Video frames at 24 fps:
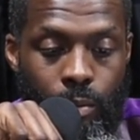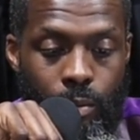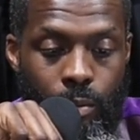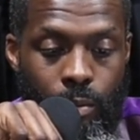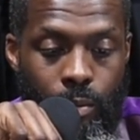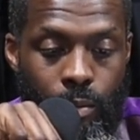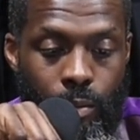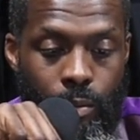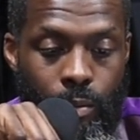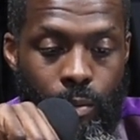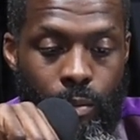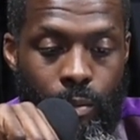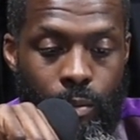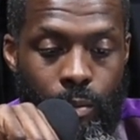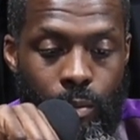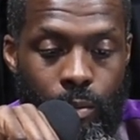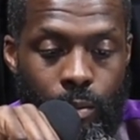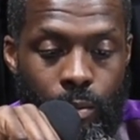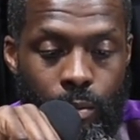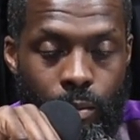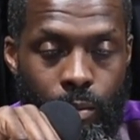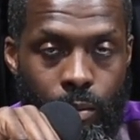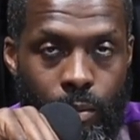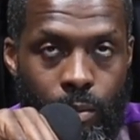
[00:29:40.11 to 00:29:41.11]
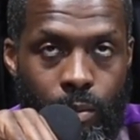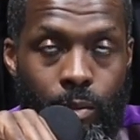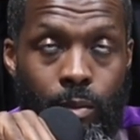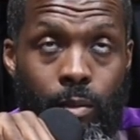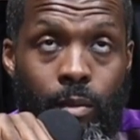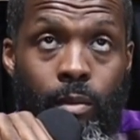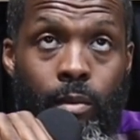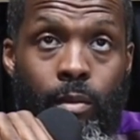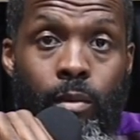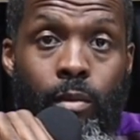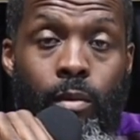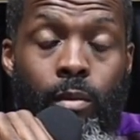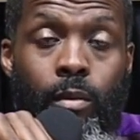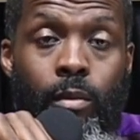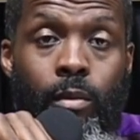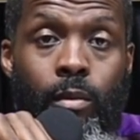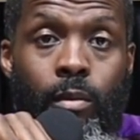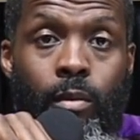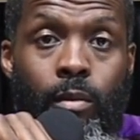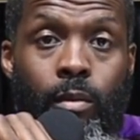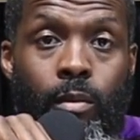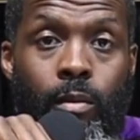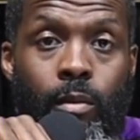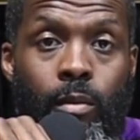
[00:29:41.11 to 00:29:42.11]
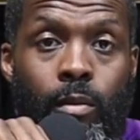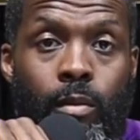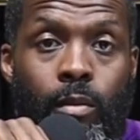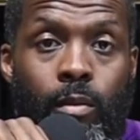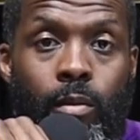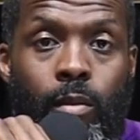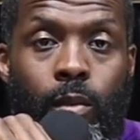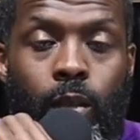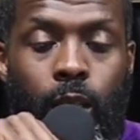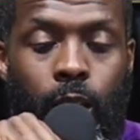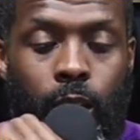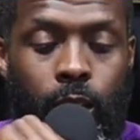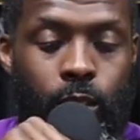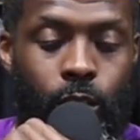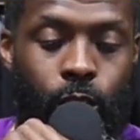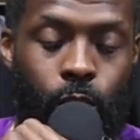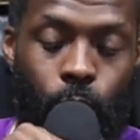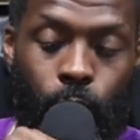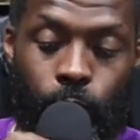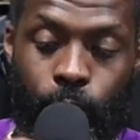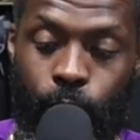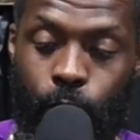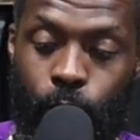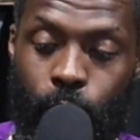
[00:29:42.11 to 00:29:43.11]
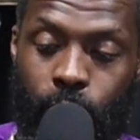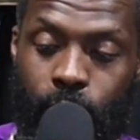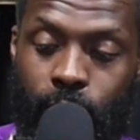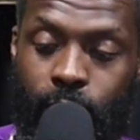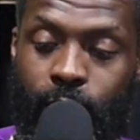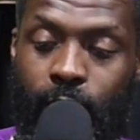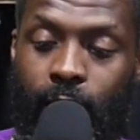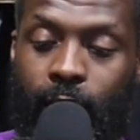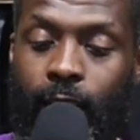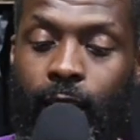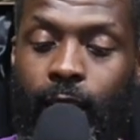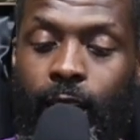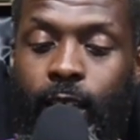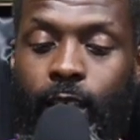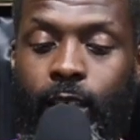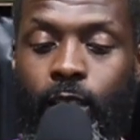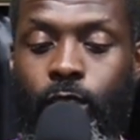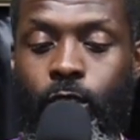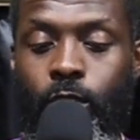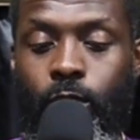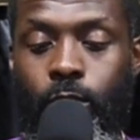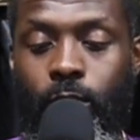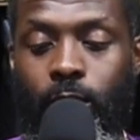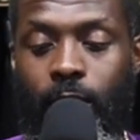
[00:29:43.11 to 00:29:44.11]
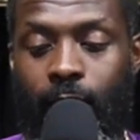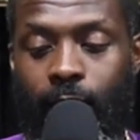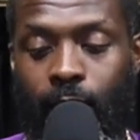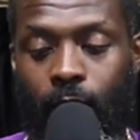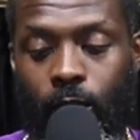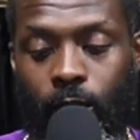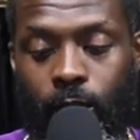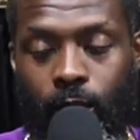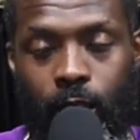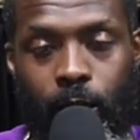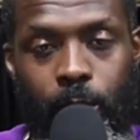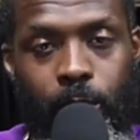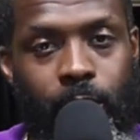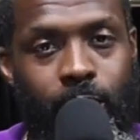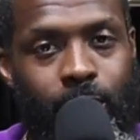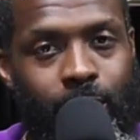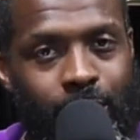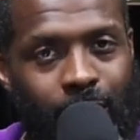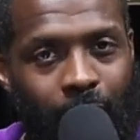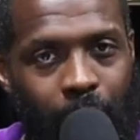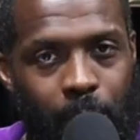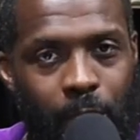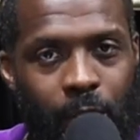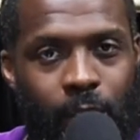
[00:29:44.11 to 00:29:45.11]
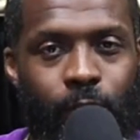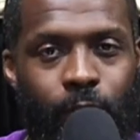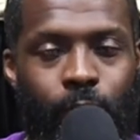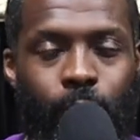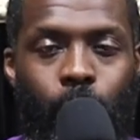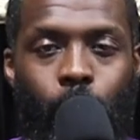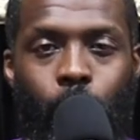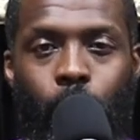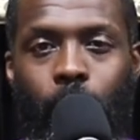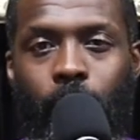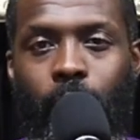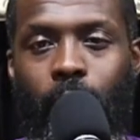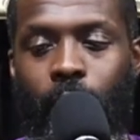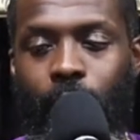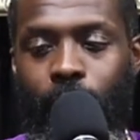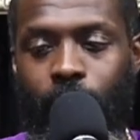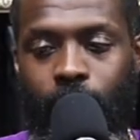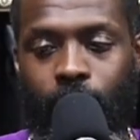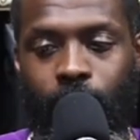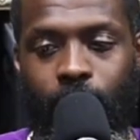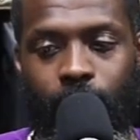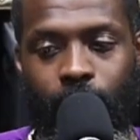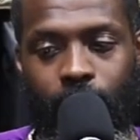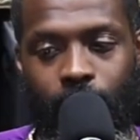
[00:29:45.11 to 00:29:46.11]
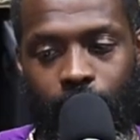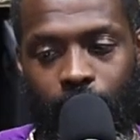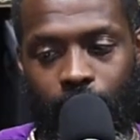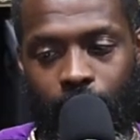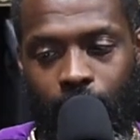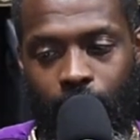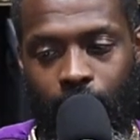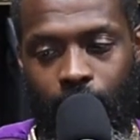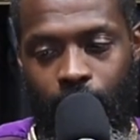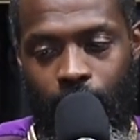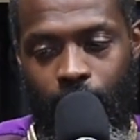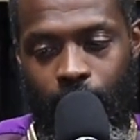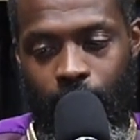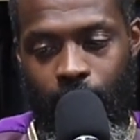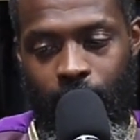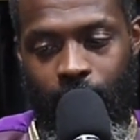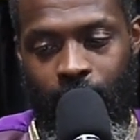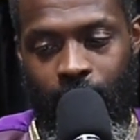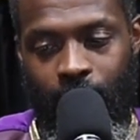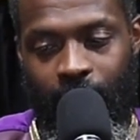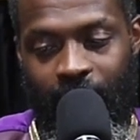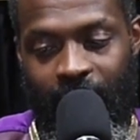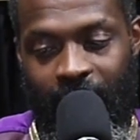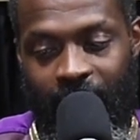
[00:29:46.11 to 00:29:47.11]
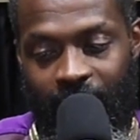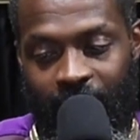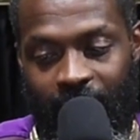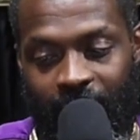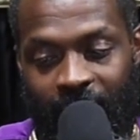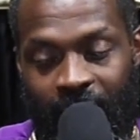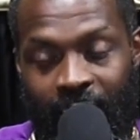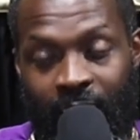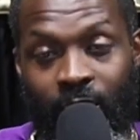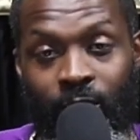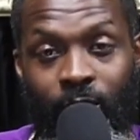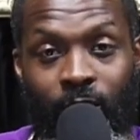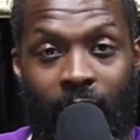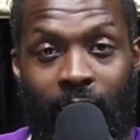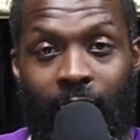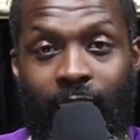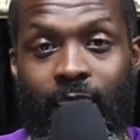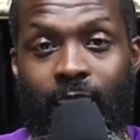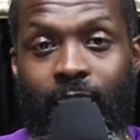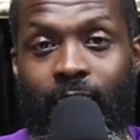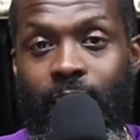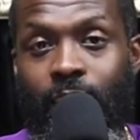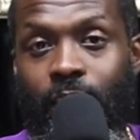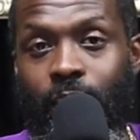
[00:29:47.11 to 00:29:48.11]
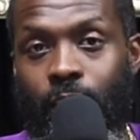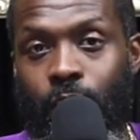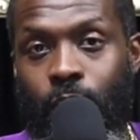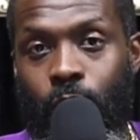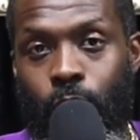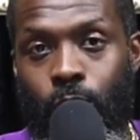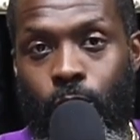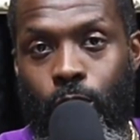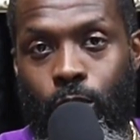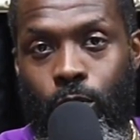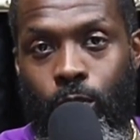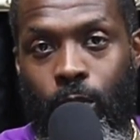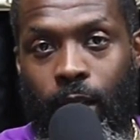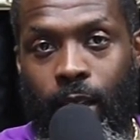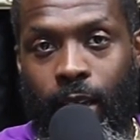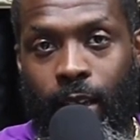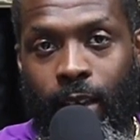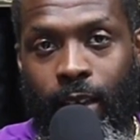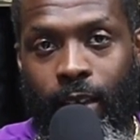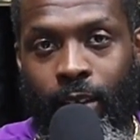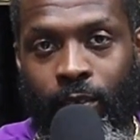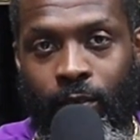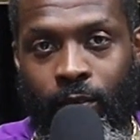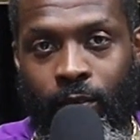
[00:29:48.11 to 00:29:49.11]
done despite unto the Spirit of grace. So if you decide that you're not going to keep the Sabbath for whatever invalid excuse you have,